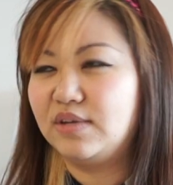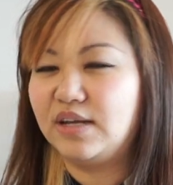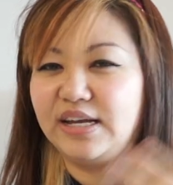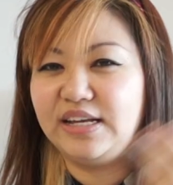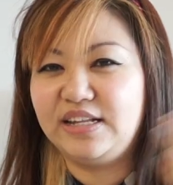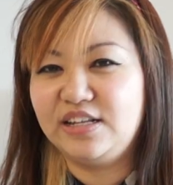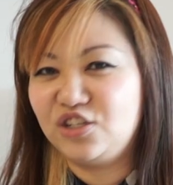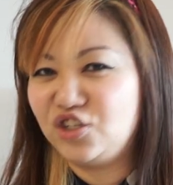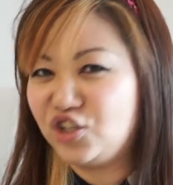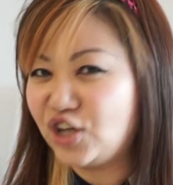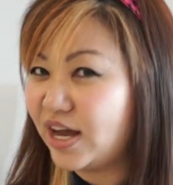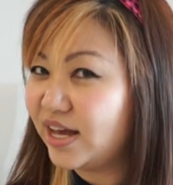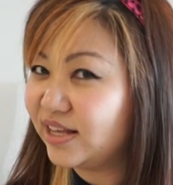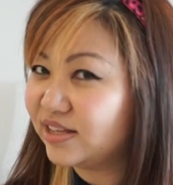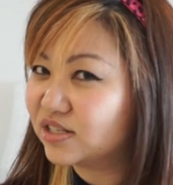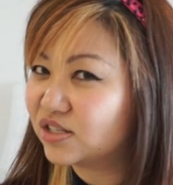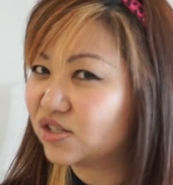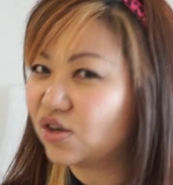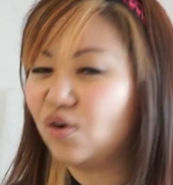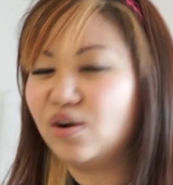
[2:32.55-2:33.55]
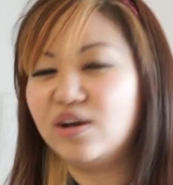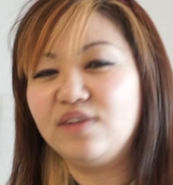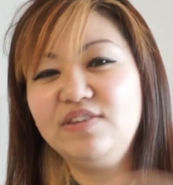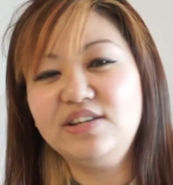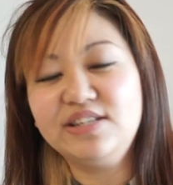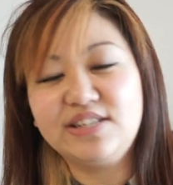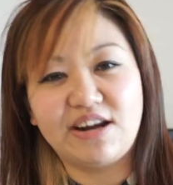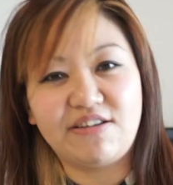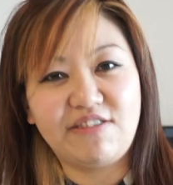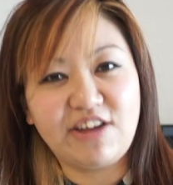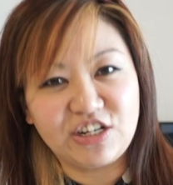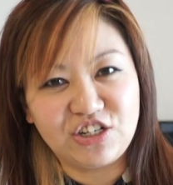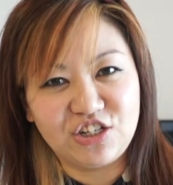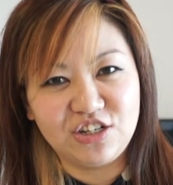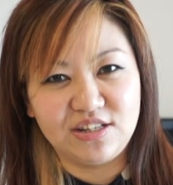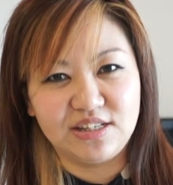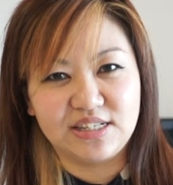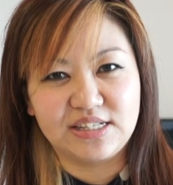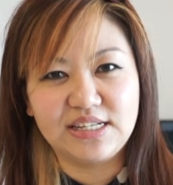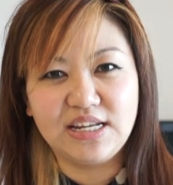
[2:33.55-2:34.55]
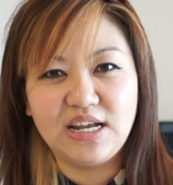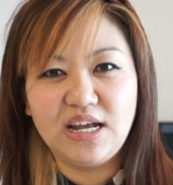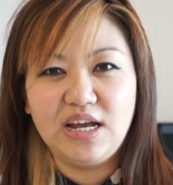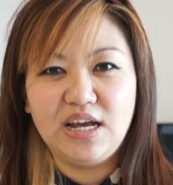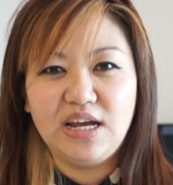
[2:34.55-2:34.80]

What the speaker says: either chats or even directions